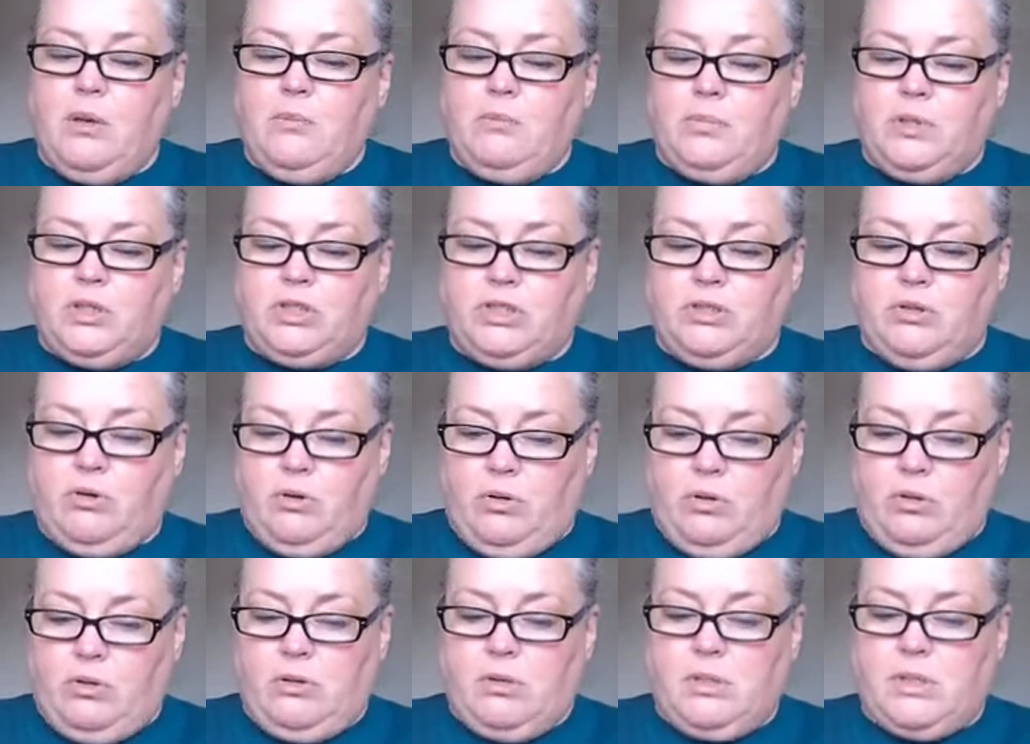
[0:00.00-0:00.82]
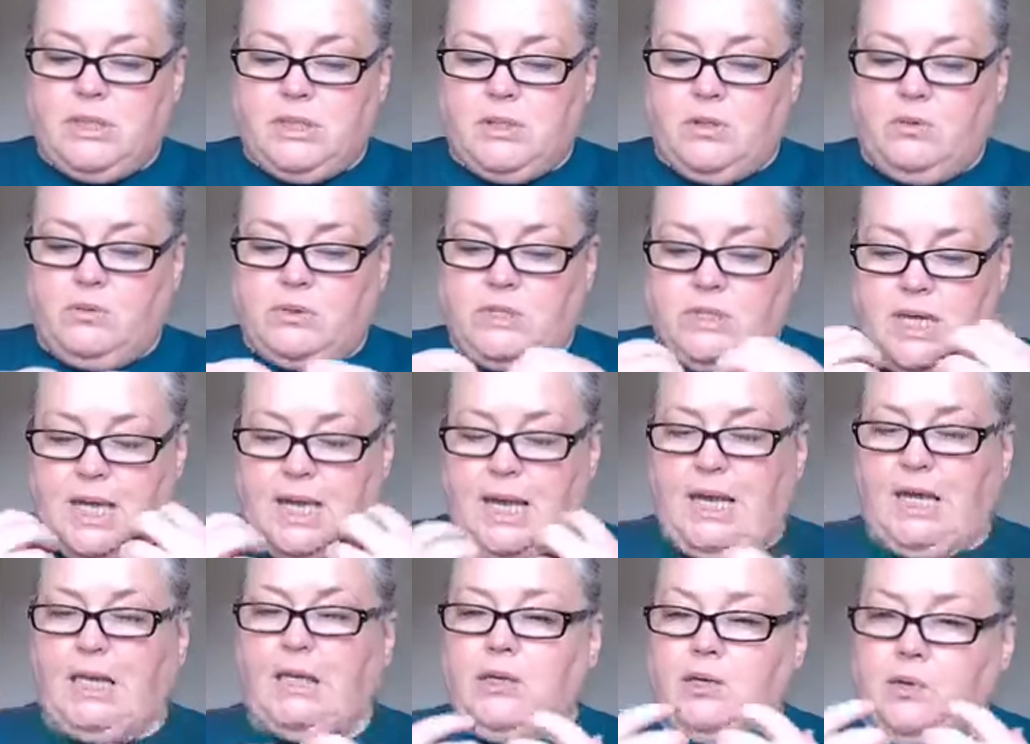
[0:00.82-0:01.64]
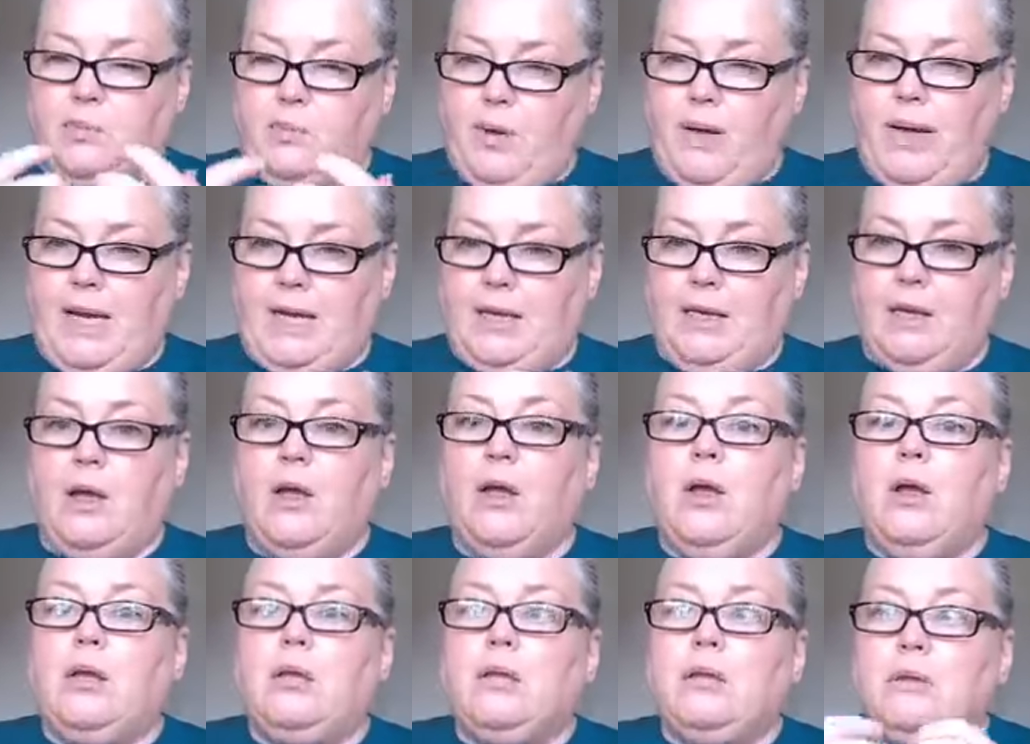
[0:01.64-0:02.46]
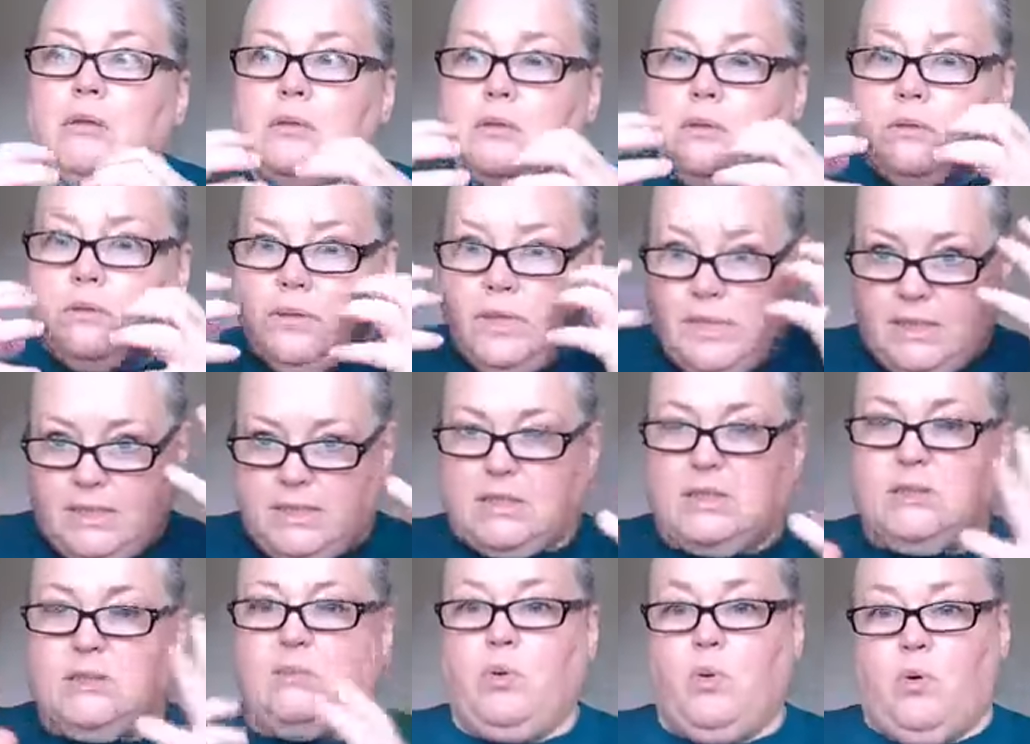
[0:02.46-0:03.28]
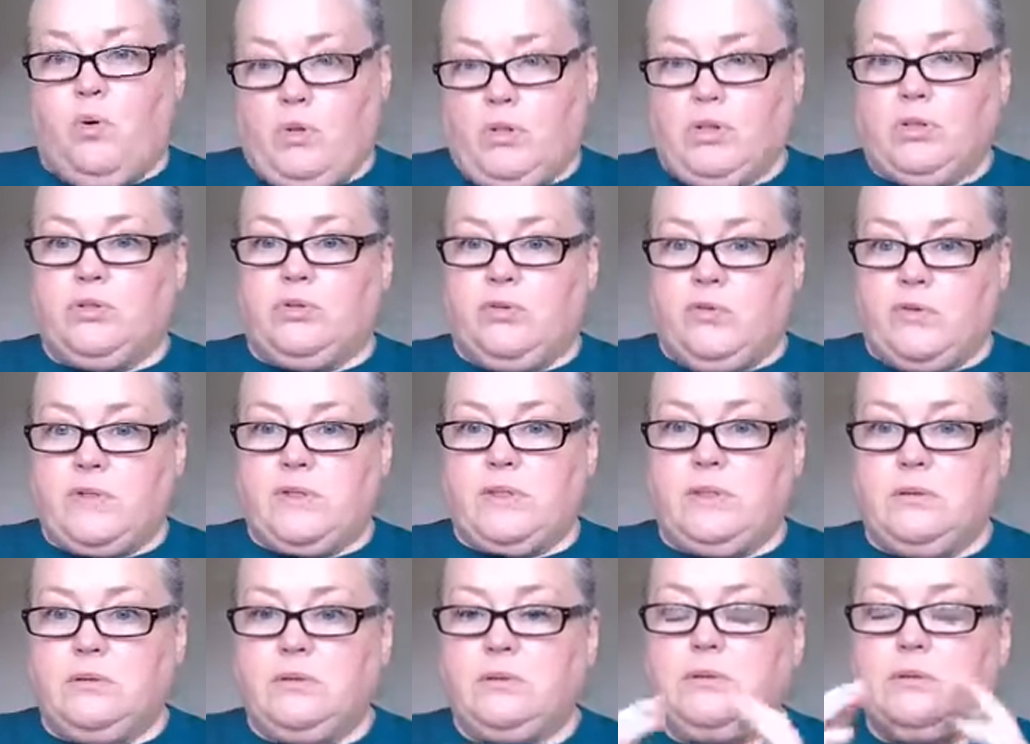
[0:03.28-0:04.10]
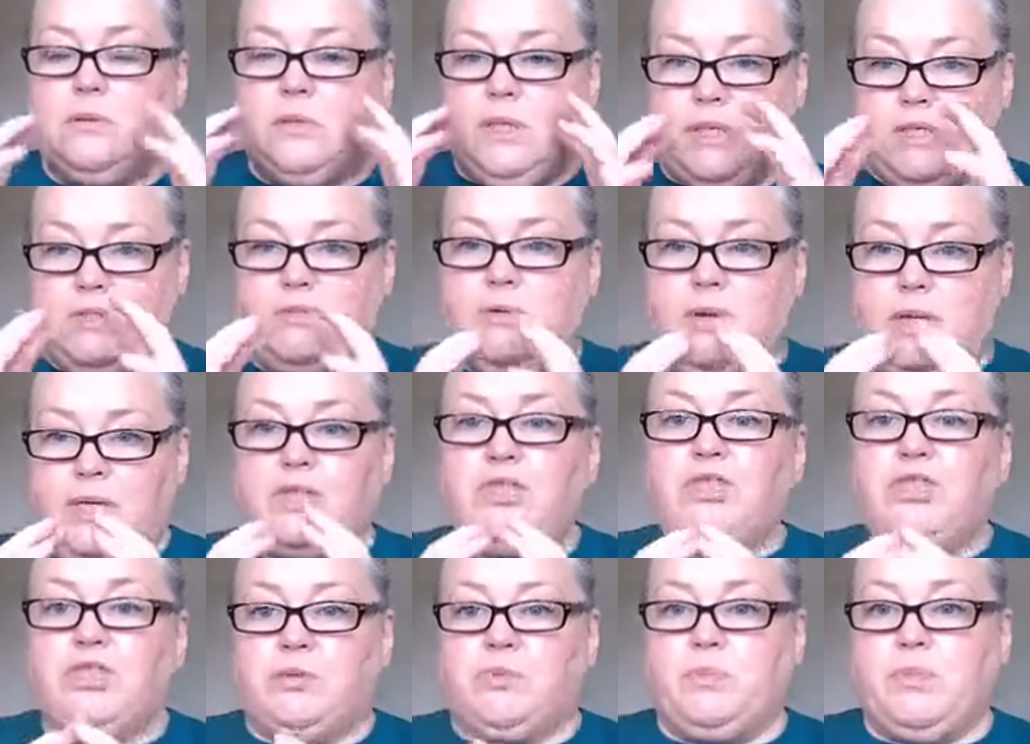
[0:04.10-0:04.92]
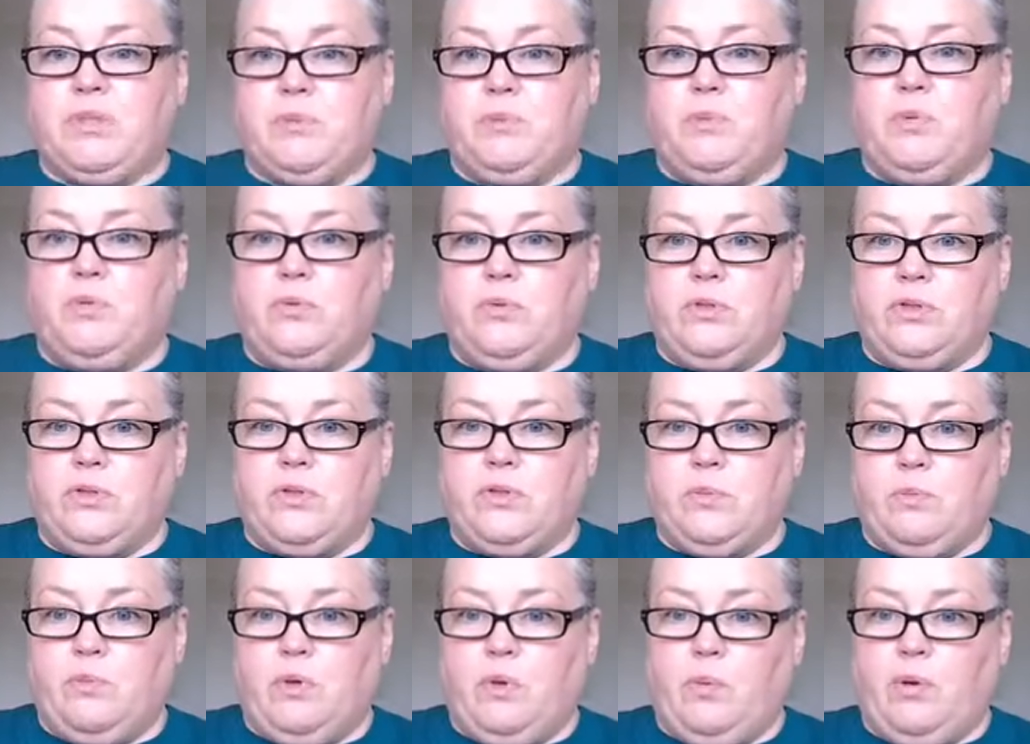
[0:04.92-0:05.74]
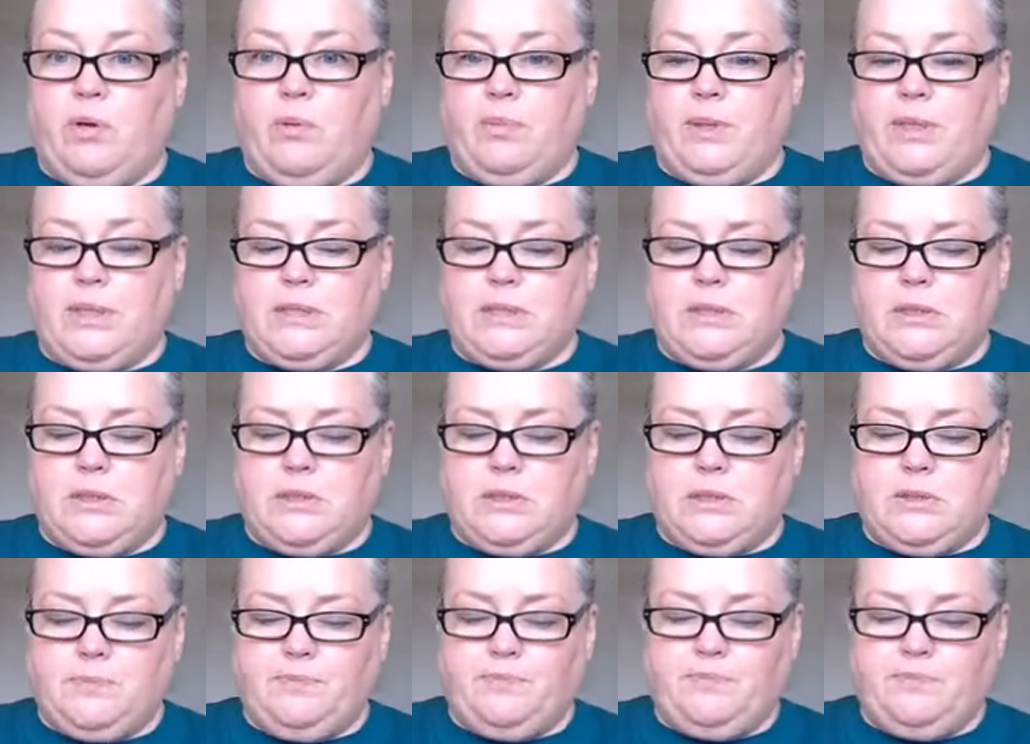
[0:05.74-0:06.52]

But you're also telling your brain, this is important to us, this relationship is important to us, and we want to build on it.